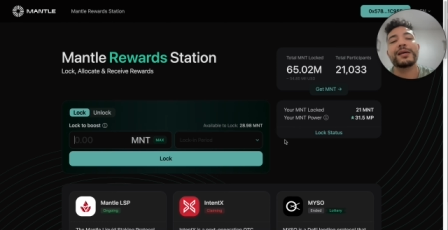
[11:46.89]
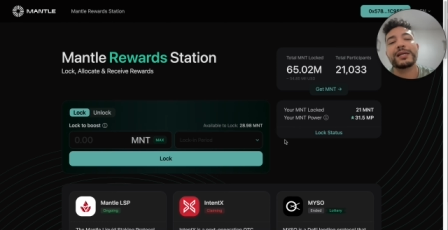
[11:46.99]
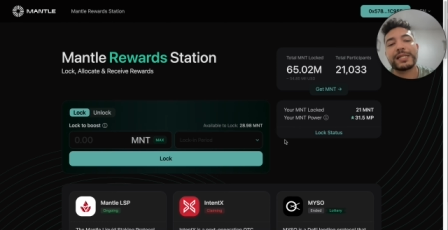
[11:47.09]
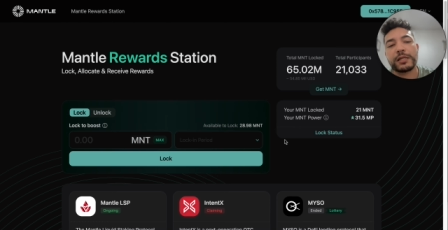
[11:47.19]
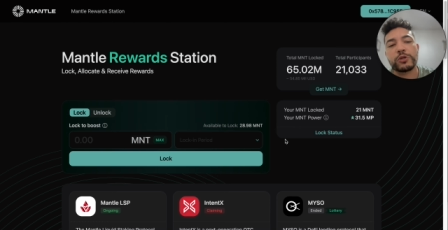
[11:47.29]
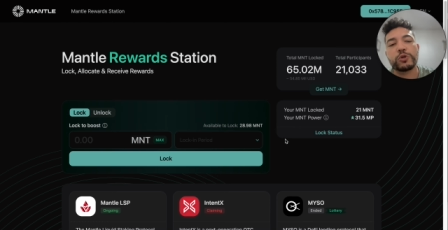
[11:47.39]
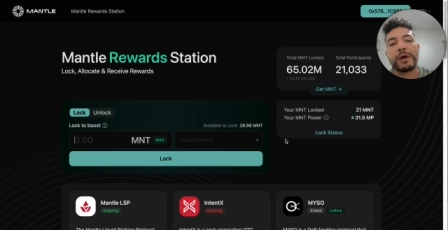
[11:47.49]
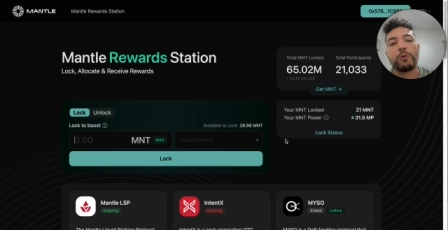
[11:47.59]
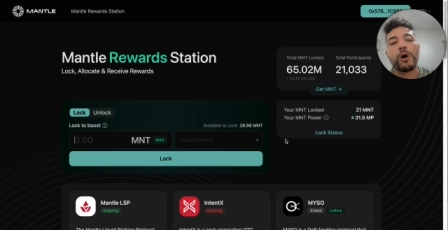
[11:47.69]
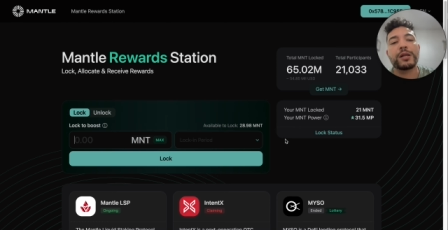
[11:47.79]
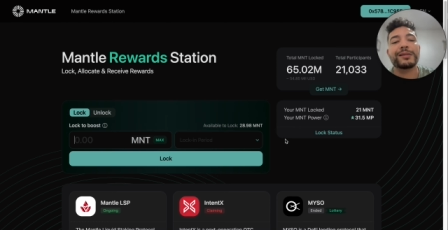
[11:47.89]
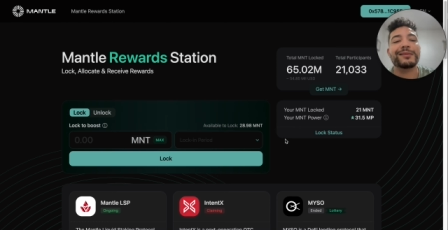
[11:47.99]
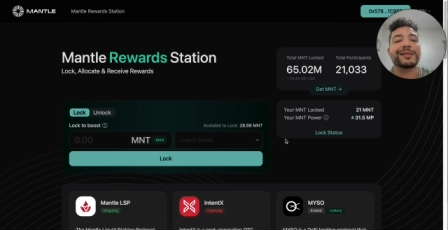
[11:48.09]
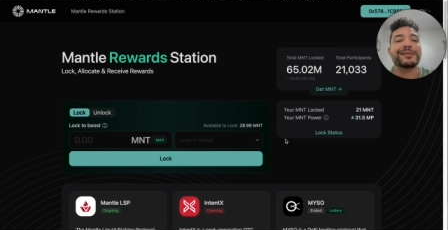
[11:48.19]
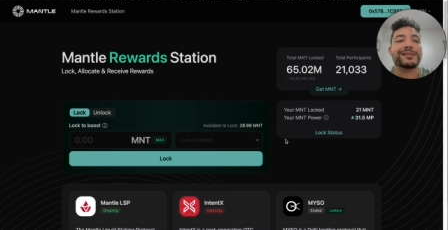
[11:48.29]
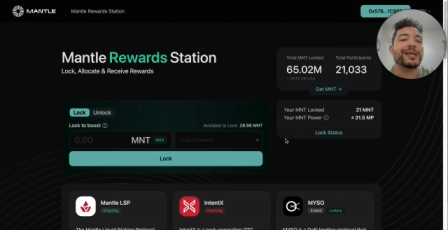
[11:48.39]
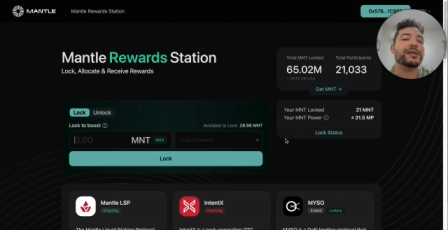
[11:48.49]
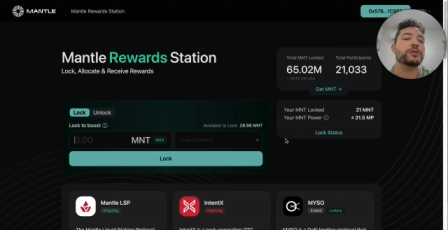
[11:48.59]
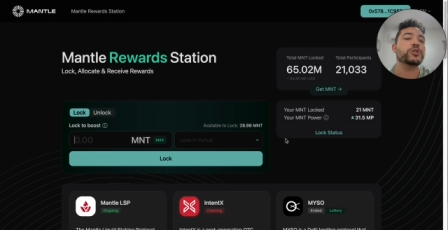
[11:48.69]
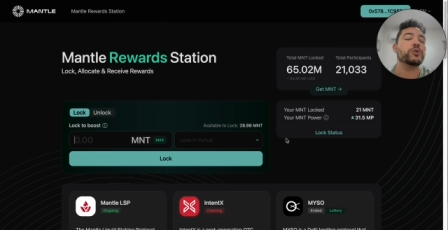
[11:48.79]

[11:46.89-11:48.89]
send it to my wallet and then stake it.